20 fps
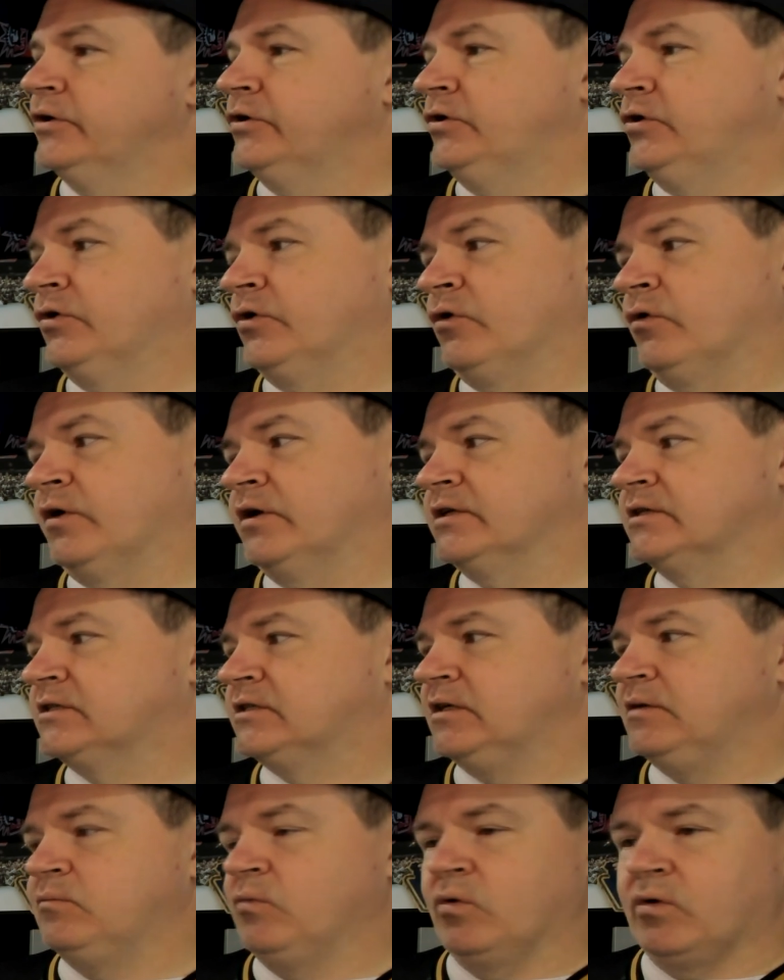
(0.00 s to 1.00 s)
You're going to
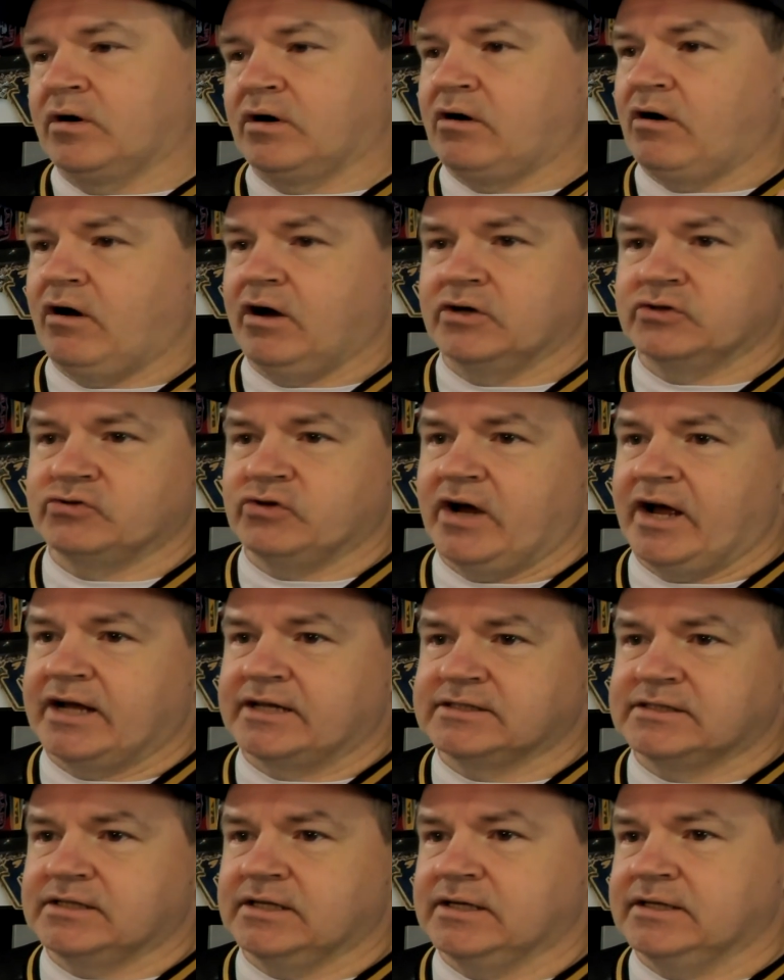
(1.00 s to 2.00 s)
see more
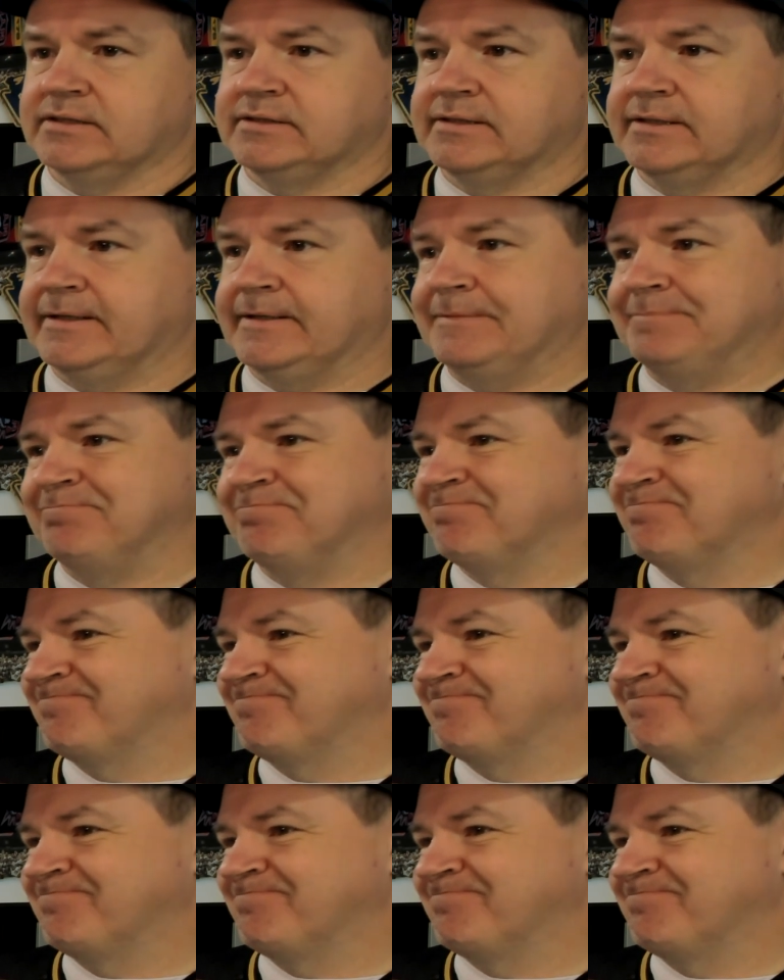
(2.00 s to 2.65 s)
contracts that